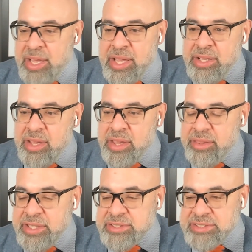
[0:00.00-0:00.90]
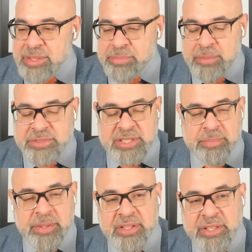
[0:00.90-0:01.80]
And these symptoms
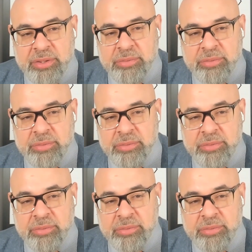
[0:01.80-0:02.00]
typically